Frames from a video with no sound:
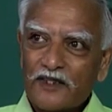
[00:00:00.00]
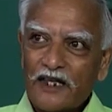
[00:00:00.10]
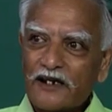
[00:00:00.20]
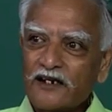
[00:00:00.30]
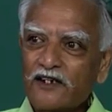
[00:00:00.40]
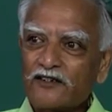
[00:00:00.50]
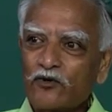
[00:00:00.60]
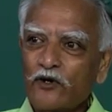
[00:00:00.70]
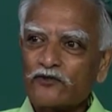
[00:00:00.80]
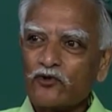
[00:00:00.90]
That is
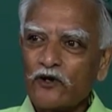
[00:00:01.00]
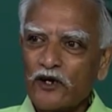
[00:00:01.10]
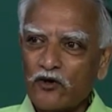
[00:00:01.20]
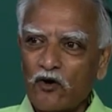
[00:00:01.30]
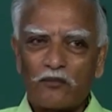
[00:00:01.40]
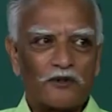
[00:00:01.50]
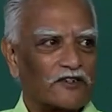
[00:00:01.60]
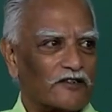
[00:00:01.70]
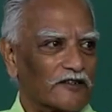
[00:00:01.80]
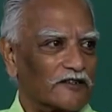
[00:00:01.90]
going through enormous
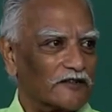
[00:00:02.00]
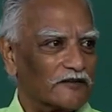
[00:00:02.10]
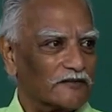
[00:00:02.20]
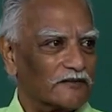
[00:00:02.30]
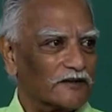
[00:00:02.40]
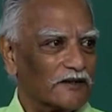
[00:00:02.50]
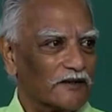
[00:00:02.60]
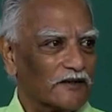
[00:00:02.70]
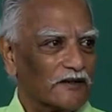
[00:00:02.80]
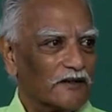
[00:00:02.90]
stress.
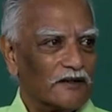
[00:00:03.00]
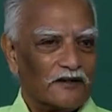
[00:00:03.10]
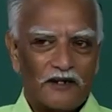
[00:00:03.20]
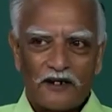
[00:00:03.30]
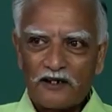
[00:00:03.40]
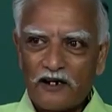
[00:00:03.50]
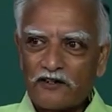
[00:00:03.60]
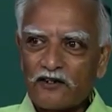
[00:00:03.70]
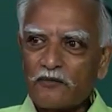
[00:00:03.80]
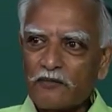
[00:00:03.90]
There is a
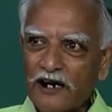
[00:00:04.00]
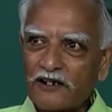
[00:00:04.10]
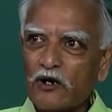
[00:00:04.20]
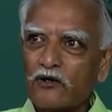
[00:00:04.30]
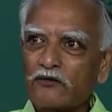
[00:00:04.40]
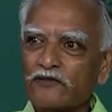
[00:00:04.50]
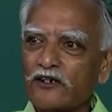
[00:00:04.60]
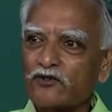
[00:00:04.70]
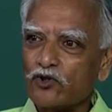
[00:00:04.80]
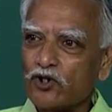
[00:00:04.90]
literal breakdown of
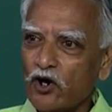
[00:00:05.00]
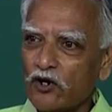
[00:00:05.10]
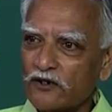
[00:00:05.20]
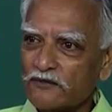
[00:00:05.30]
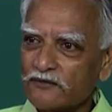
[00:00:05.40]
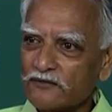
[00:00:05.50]
that social order,